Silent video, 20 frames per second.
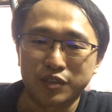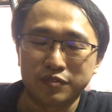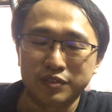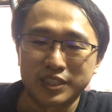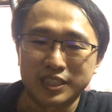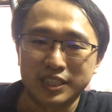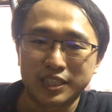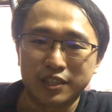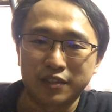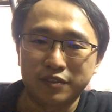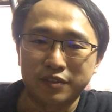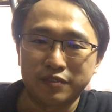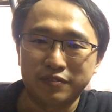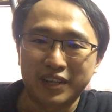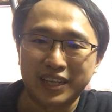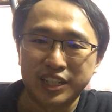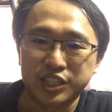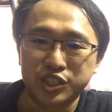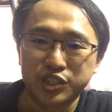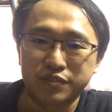Officer of a
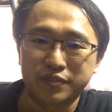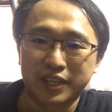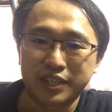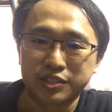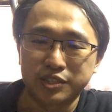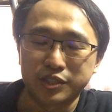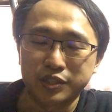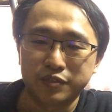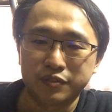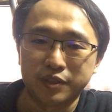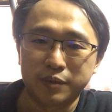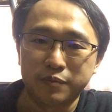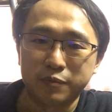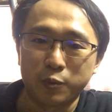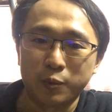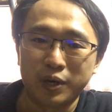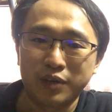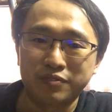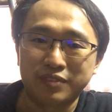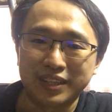financial advisory
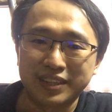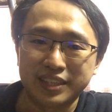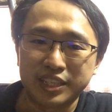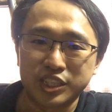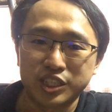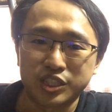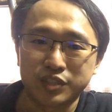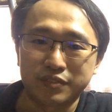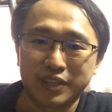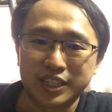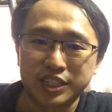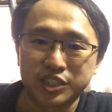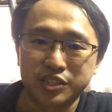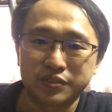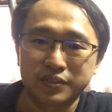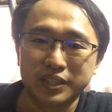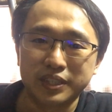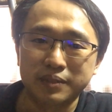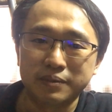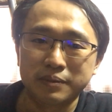firm, Wealth Vantage
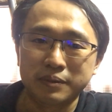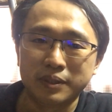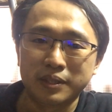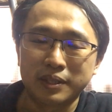Advisory,